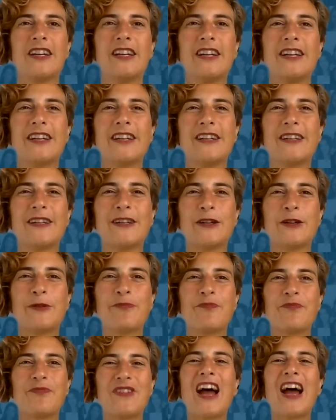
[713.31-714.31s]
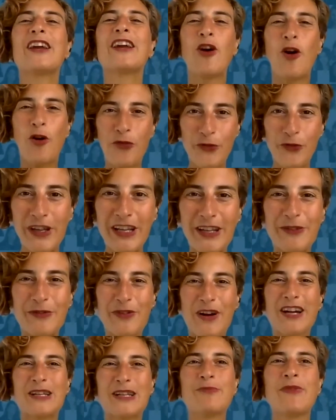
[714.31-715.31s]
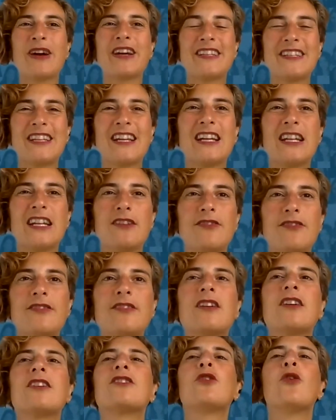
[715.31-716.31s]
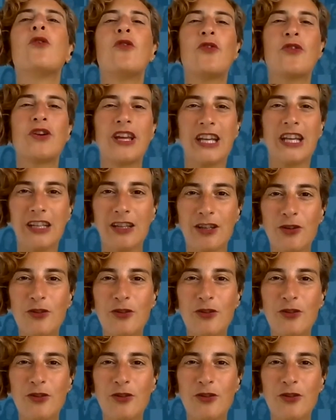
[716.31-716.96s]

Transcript: I often find myself talking,